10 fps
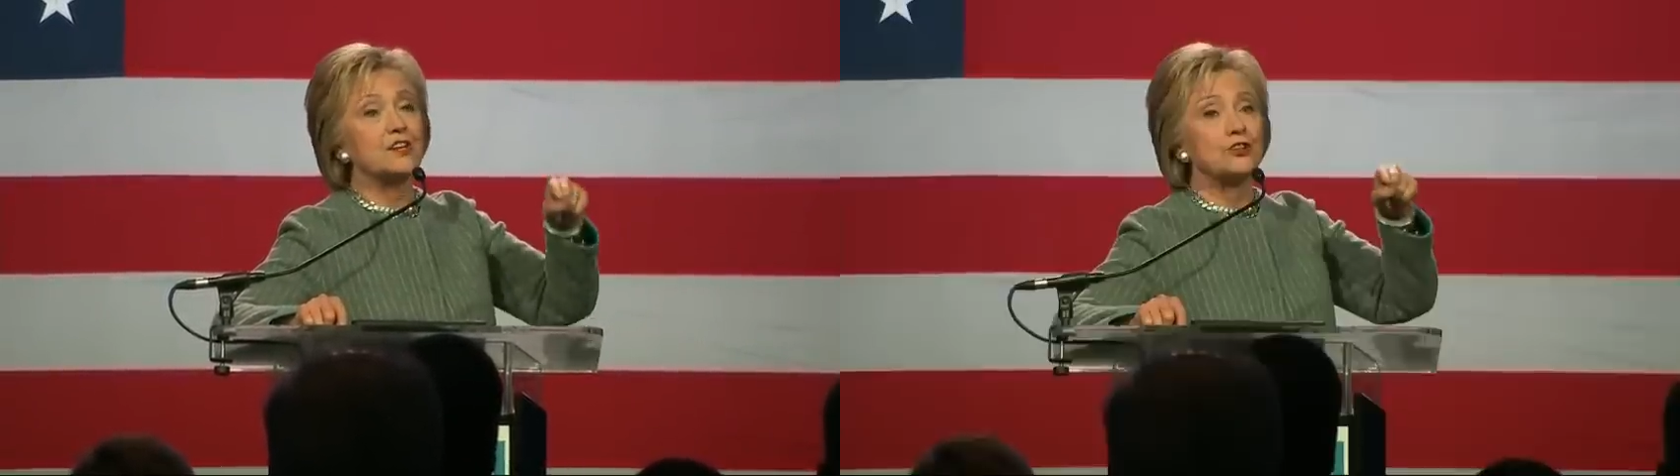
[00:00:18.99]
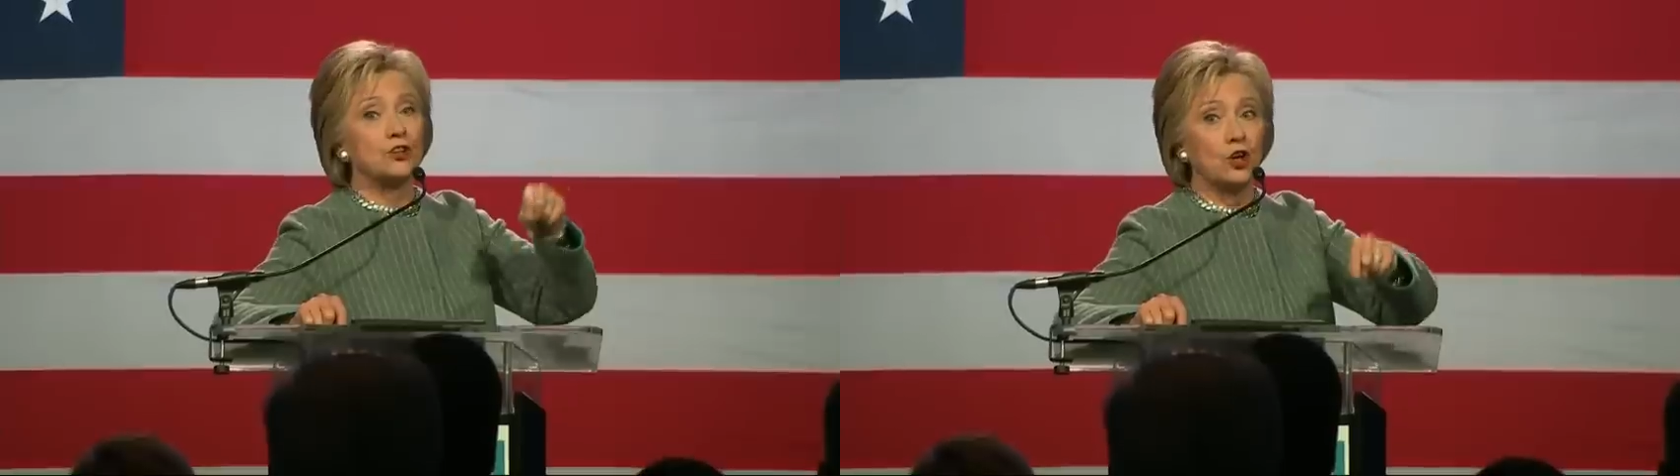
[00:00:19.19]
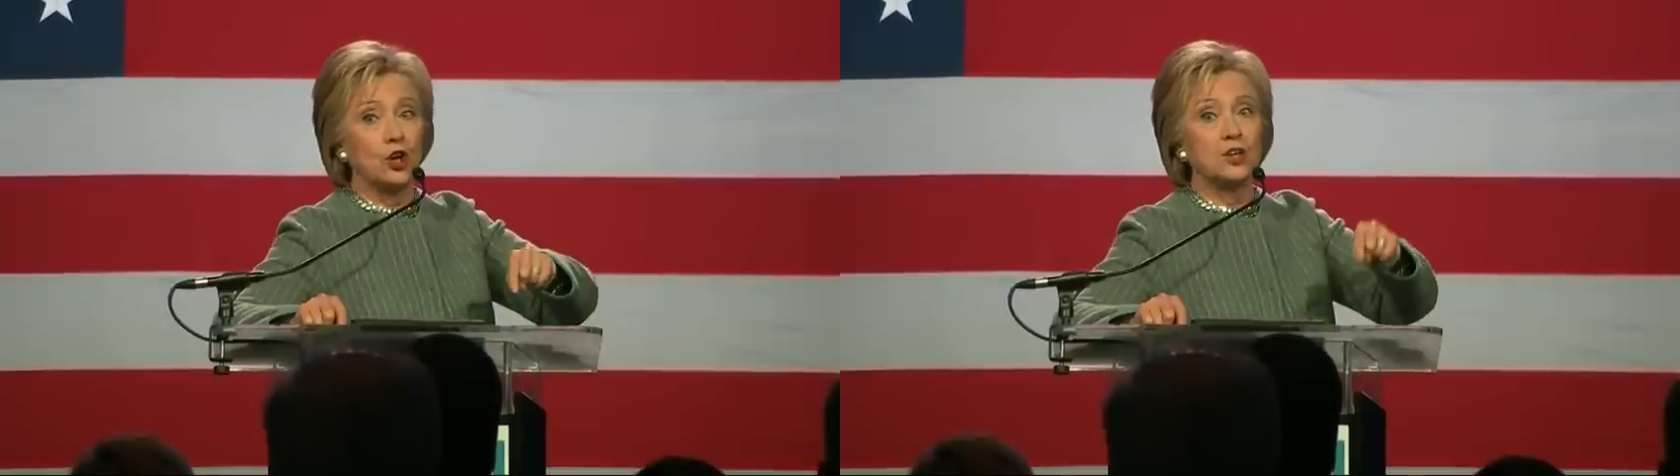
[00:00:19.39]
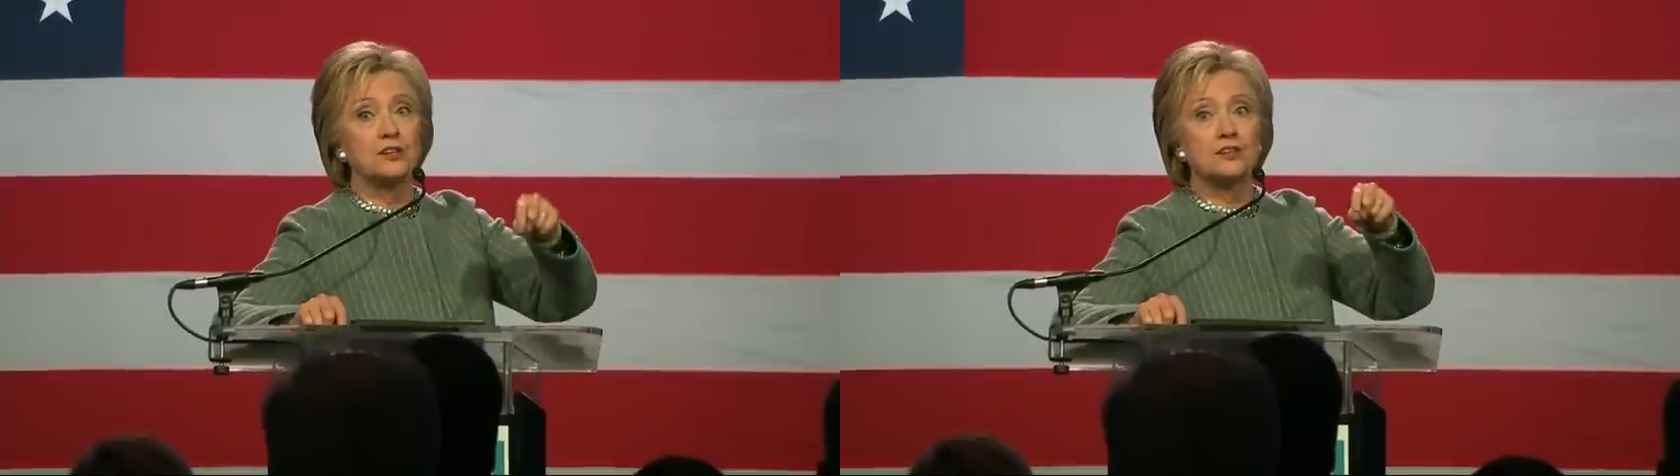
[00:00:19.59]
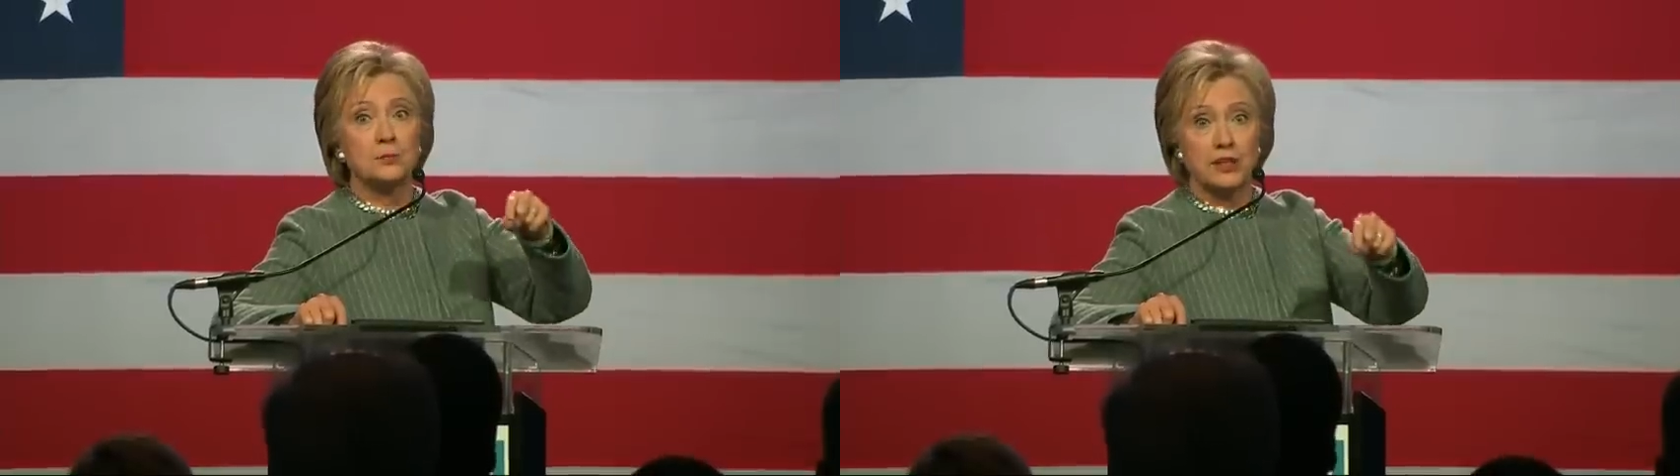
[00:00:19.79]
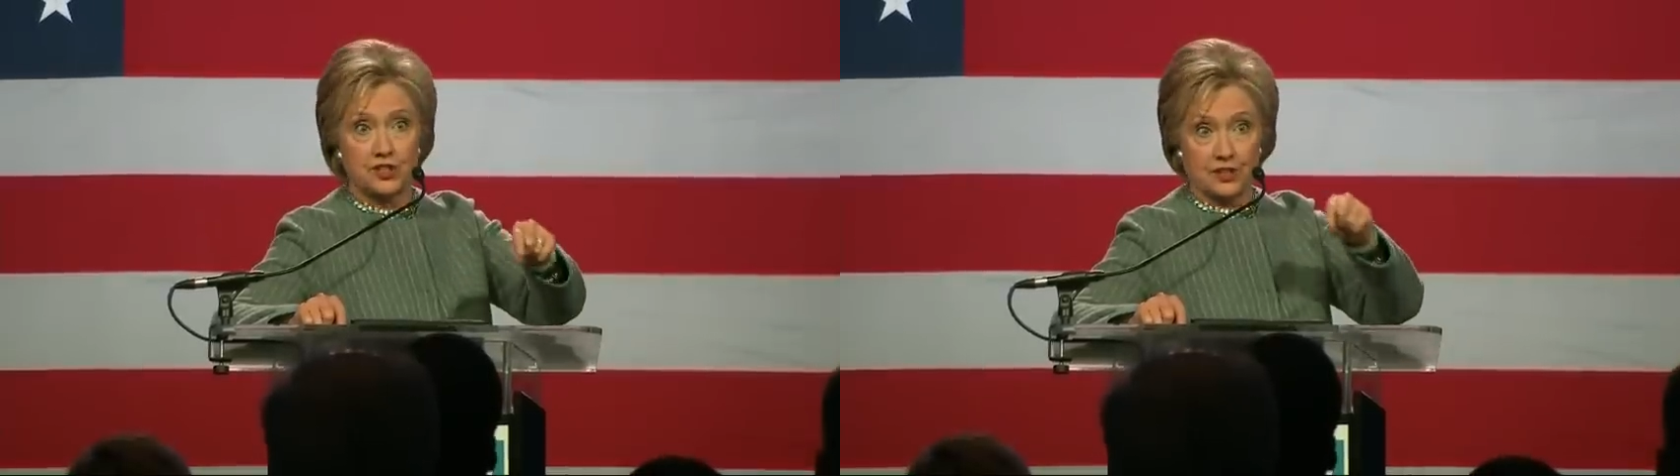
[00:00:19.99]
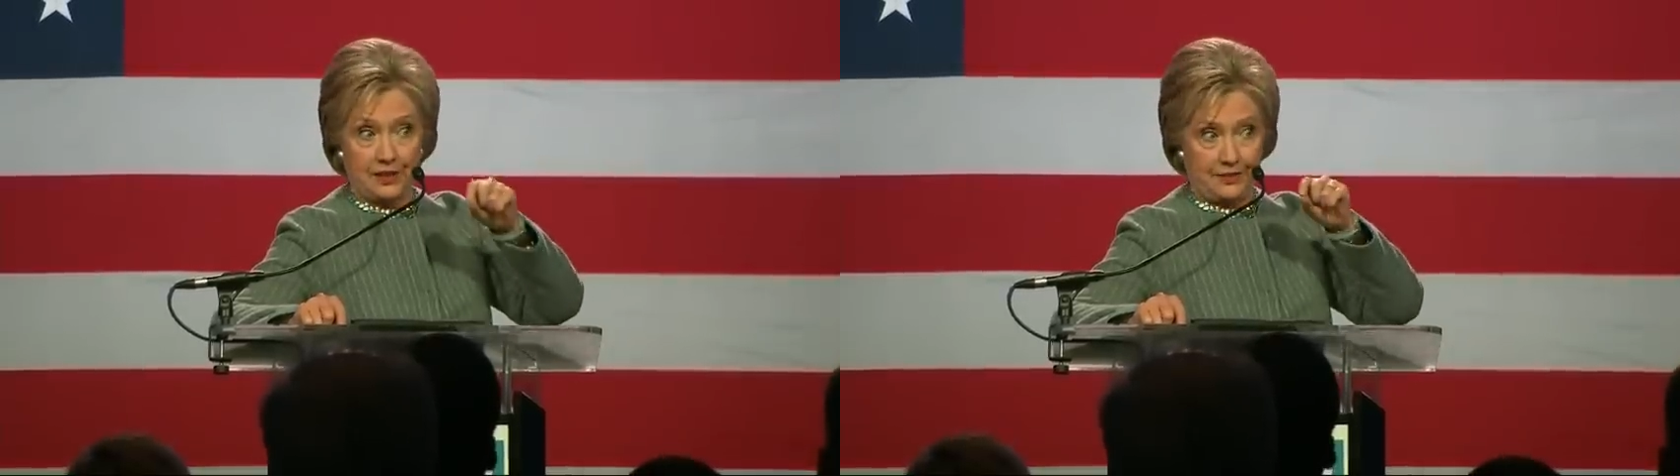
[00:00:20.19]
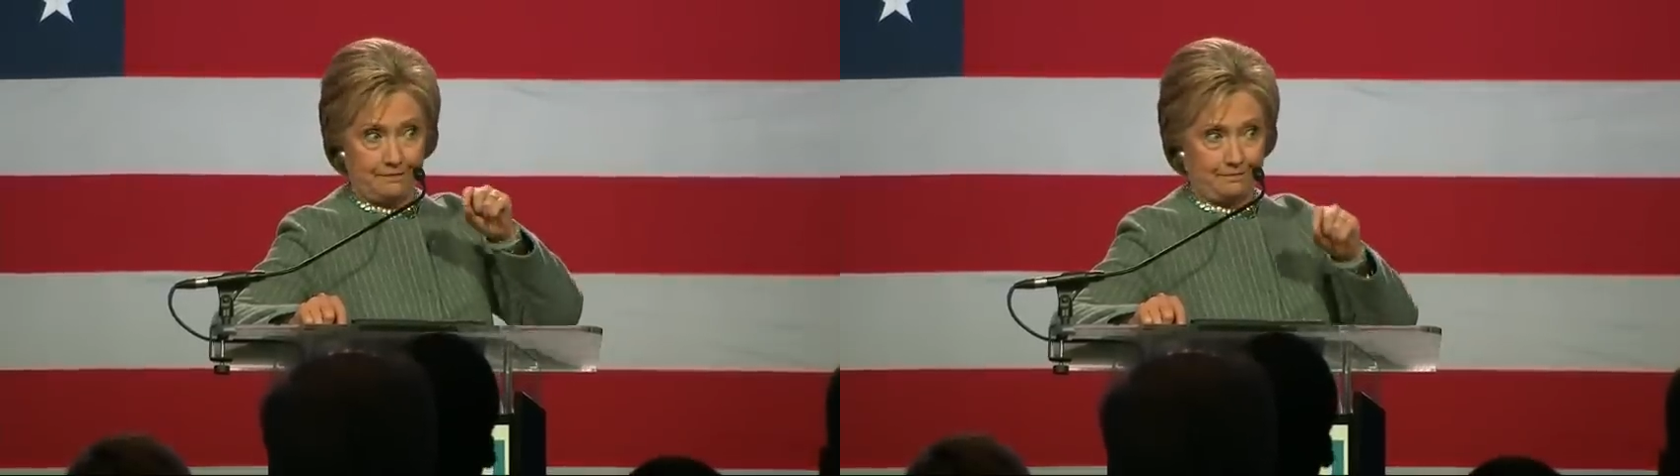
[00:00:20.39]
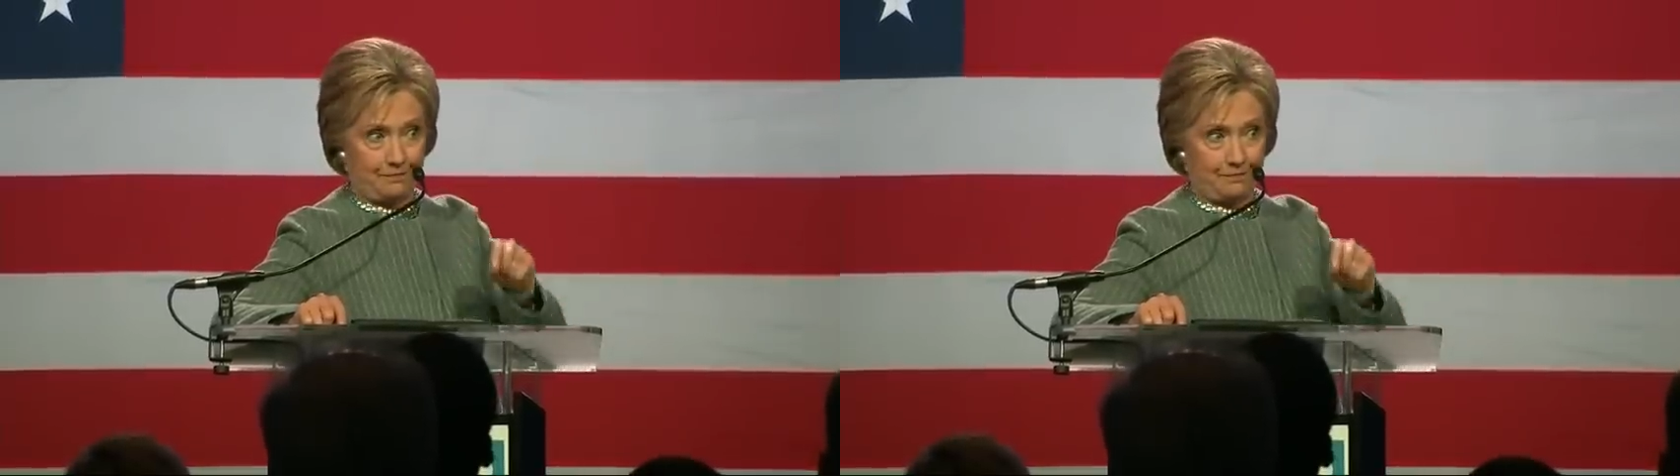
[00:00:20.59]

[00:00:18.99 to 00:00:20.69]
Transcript: turn to Michigan.